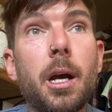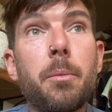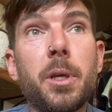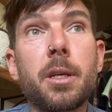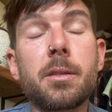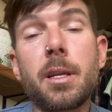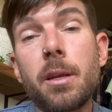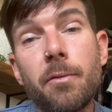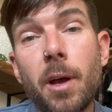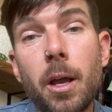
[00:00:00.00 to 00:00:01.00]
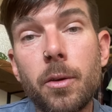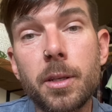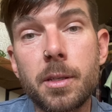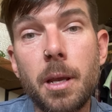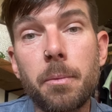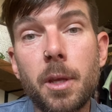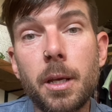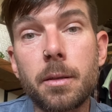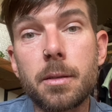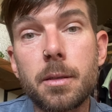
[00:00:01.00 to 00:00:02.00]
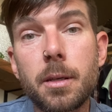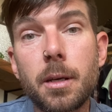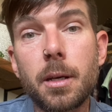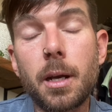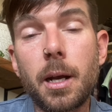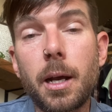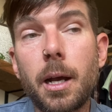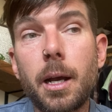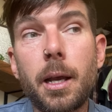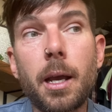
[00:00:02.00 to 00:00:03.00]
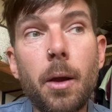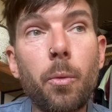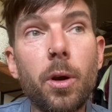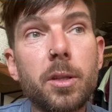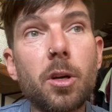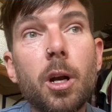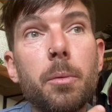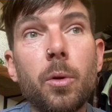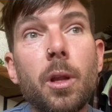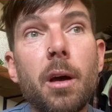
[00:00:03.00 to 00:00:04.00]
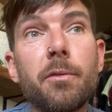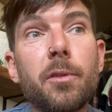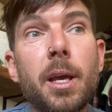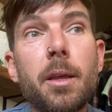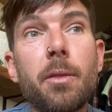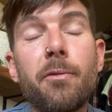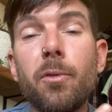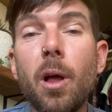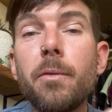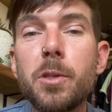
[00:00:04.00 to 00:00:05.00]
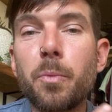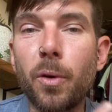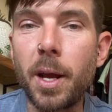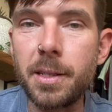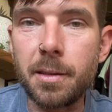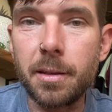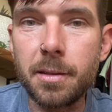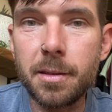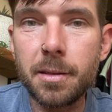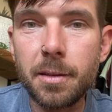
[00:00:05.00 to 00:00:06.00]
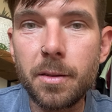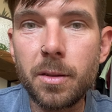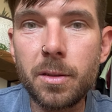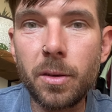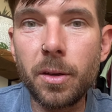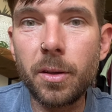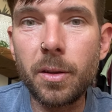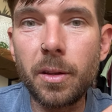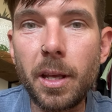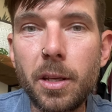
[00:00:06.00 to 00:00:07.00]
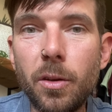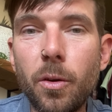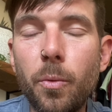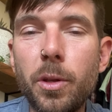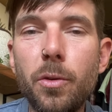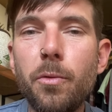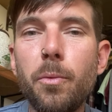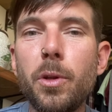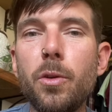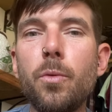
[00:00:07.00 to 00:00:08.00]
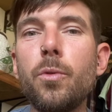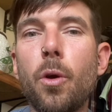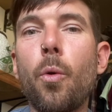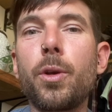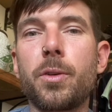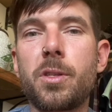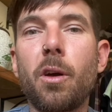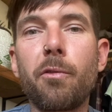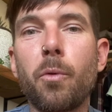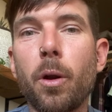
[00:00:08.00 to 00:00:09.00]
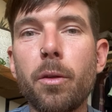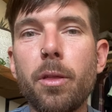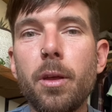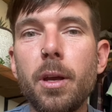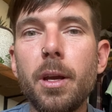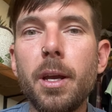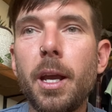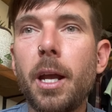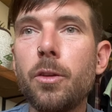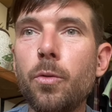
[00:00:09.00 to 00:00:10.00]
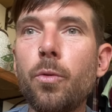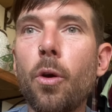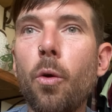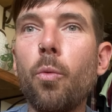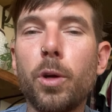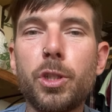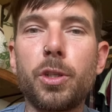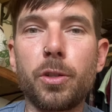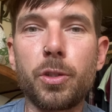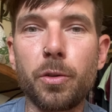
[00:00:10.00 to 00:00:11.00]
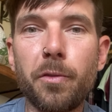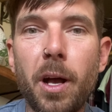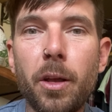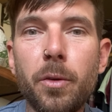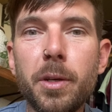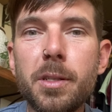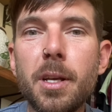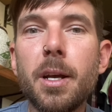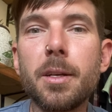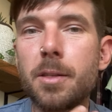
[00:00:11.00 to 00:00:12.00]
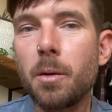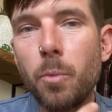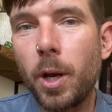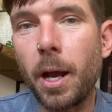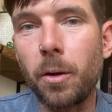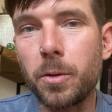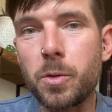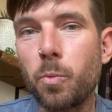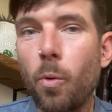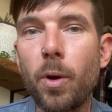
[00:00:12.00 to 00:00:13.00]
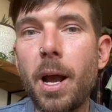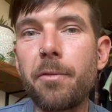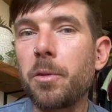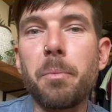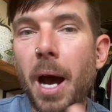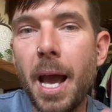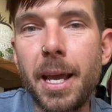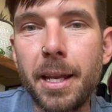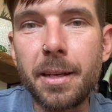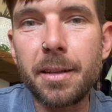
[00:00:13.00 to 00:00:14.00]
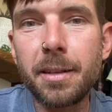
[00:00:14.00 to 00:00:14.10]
because they didn't value the same things. I want to talk about love. Like, love is priceless. When you know your self-worth and you know what your true value is, someone else won't have to buy it.